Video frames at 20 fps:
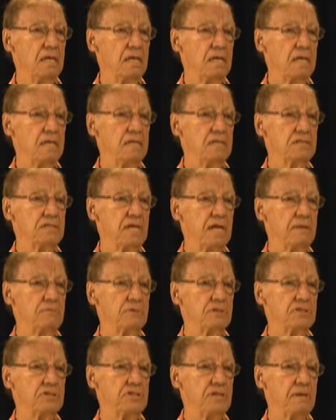And his name
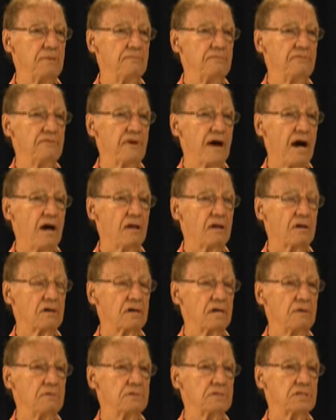was Jim Fowler.
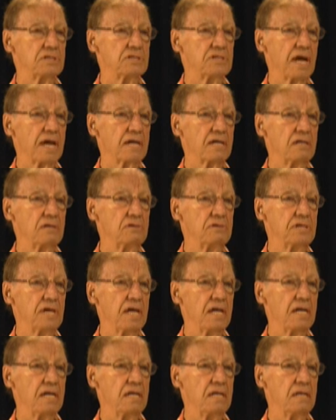He was a second
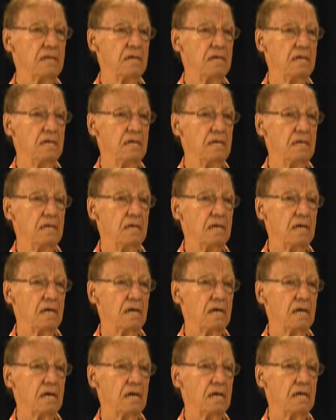lieutenant
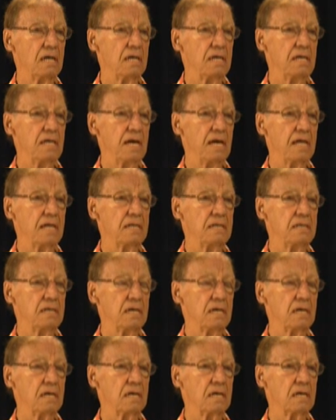uh, he had
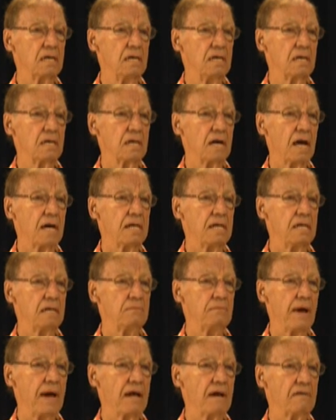uh, gotten a
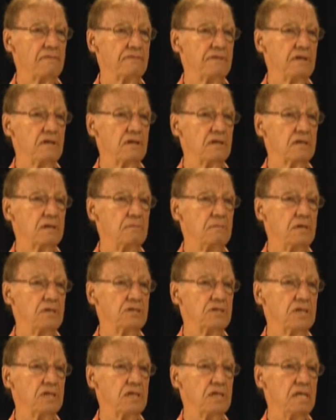battlefield
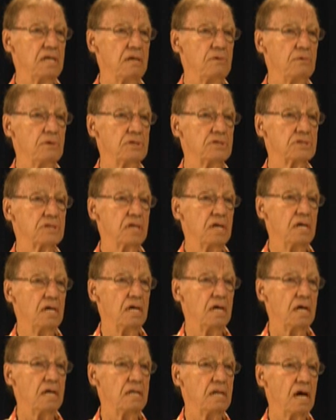commission. He was
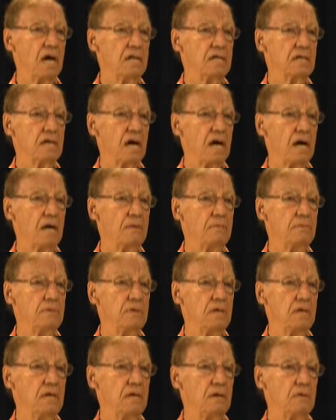a non-com
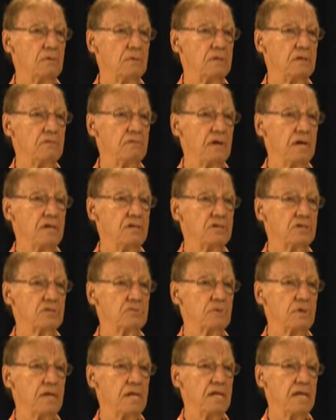when the Rangers
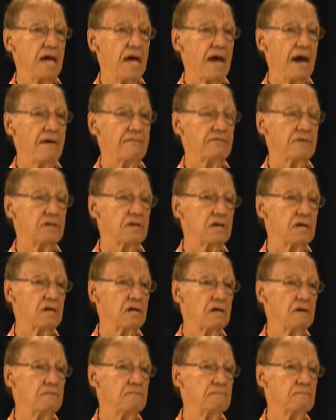went into Africa,